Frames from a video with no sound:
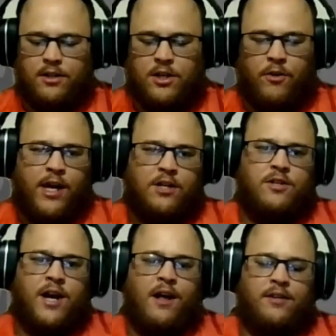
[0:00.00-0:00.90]

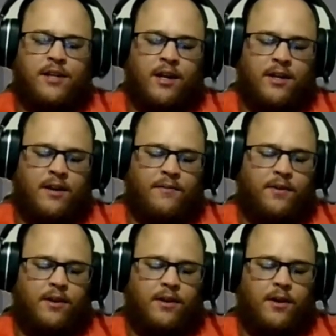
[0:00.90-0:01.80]
showcase your talents at a
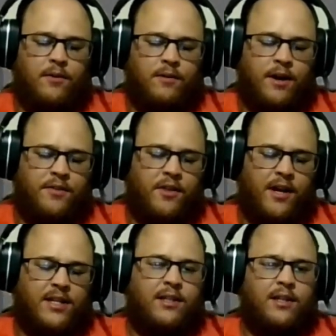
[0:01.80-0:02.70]
different, at
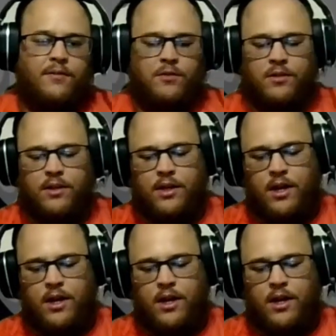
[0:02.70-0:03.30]
the next level.